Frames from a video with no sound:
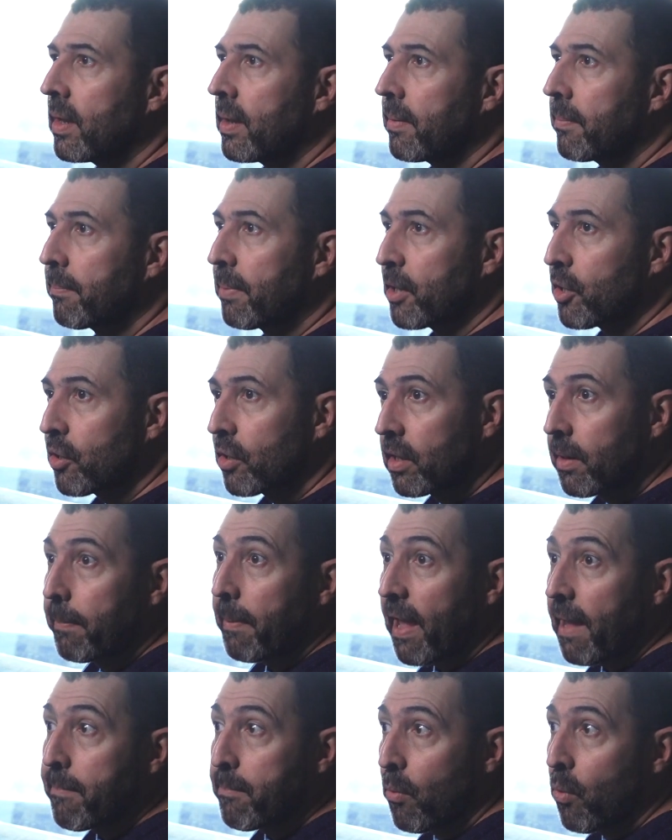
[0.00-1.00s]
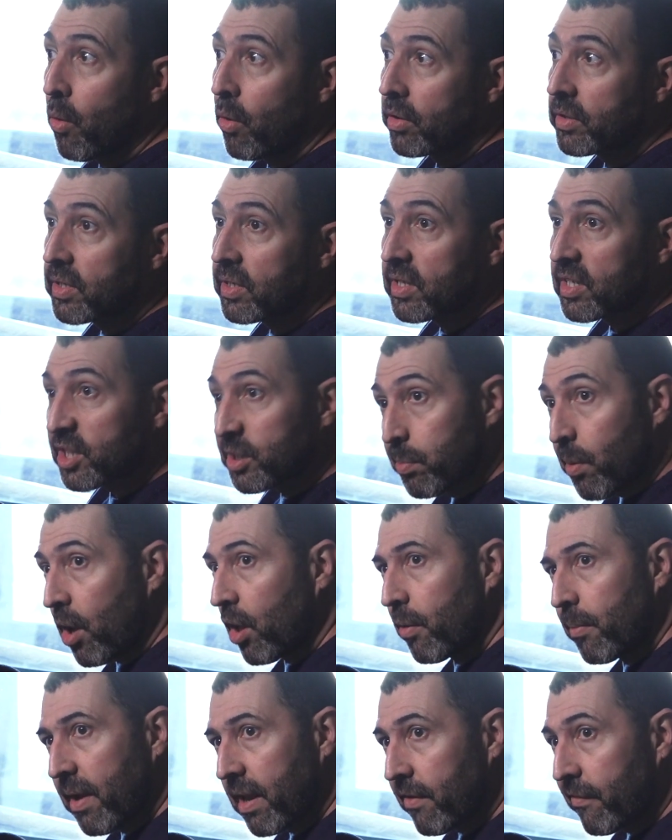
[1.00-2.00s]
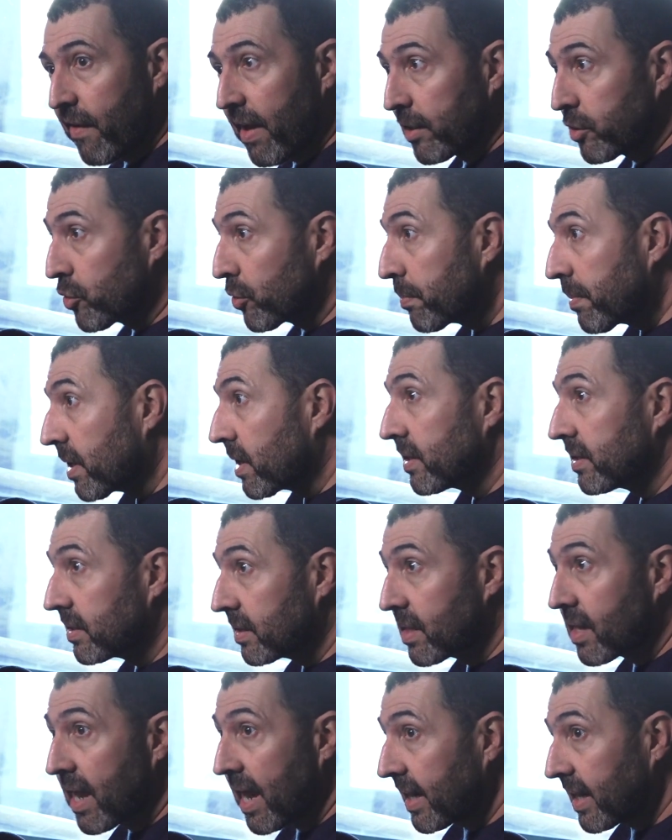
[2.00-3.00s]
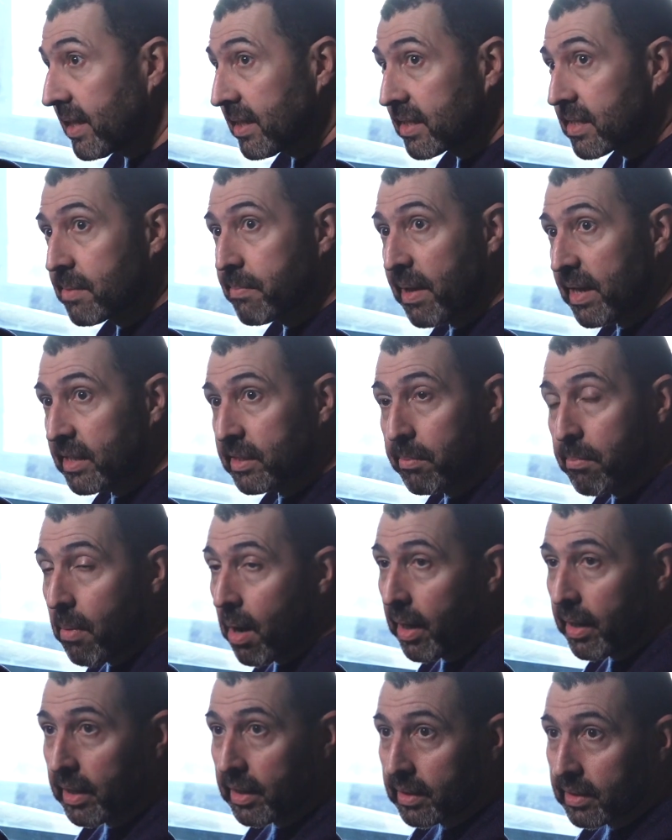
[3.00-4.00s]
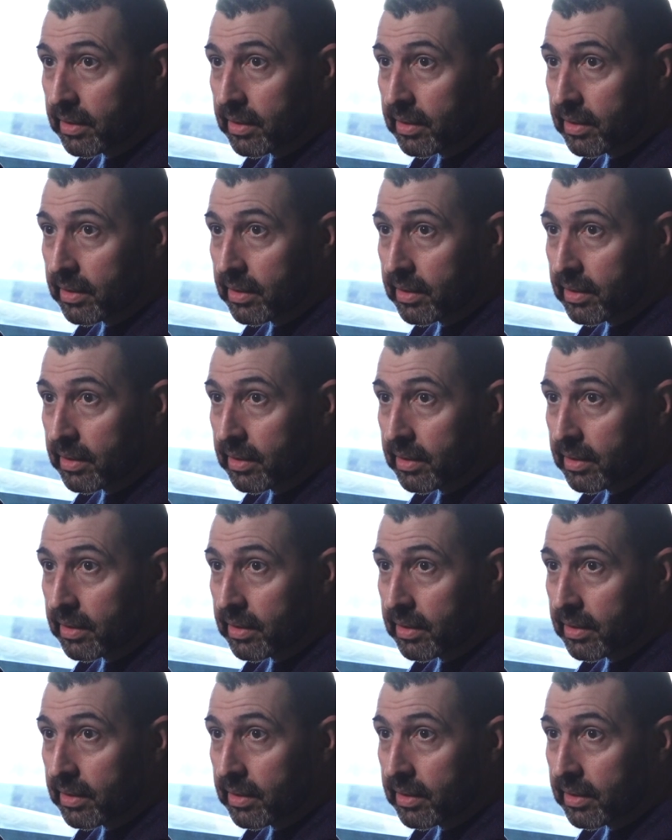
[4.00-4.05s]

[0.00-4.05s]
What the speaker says: but you're going to pay more to the smaller manufacturer because the guy needs to make some money.